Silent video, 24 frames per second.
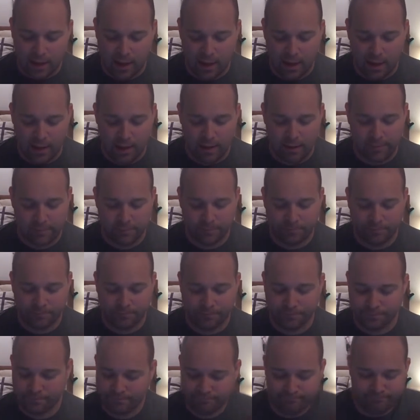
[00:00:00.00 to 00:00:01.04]

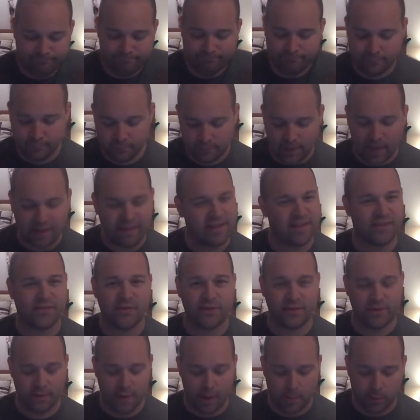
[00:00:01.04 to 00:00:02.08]
I think it's
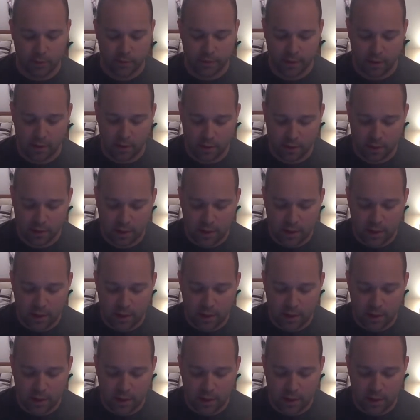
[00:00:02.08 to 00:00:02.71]
just double talk.